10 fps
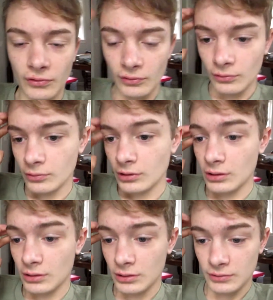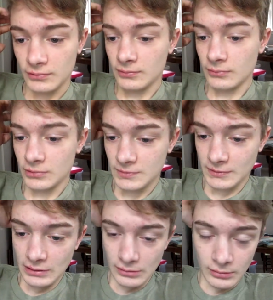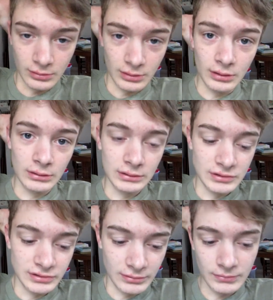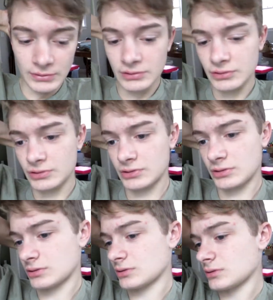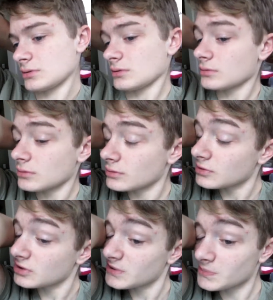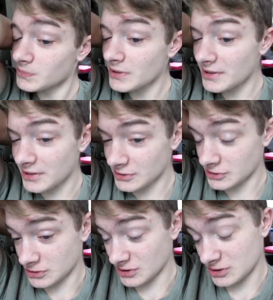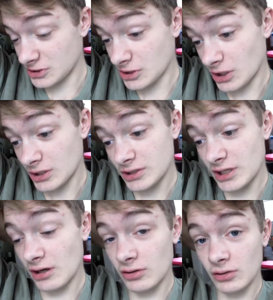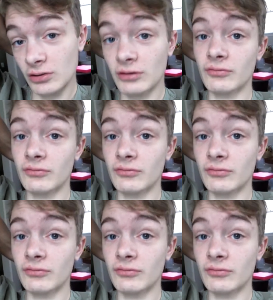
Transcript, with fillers: So yeah, that's what's been going on. So this week, it's just gone downhill